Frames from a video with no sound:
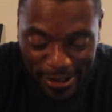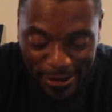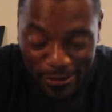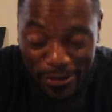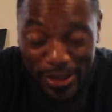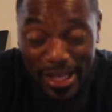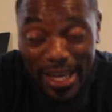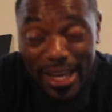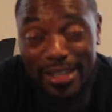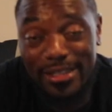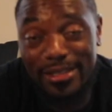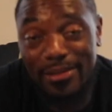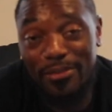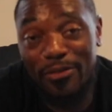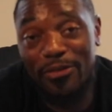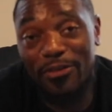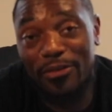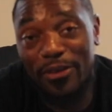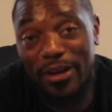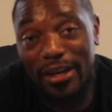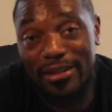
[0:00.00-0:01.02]
We had some
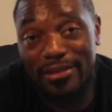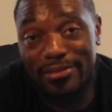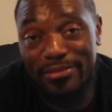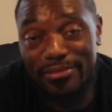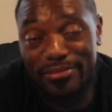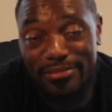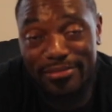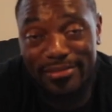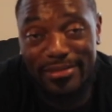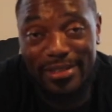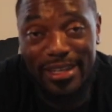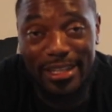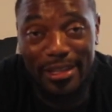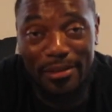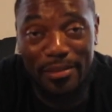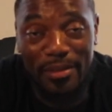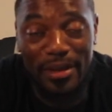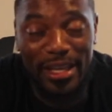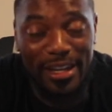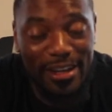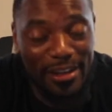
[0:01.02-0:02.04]
fun at the
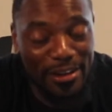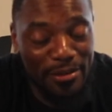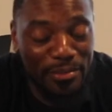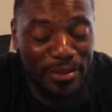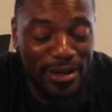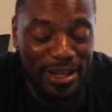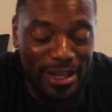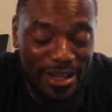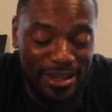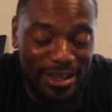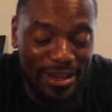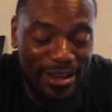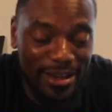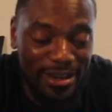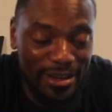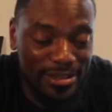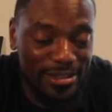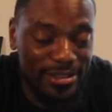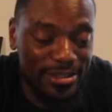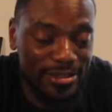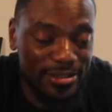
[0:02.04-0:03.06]
beginning of the
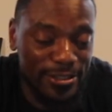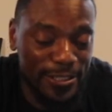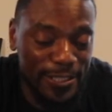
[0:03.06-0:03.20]
podcast,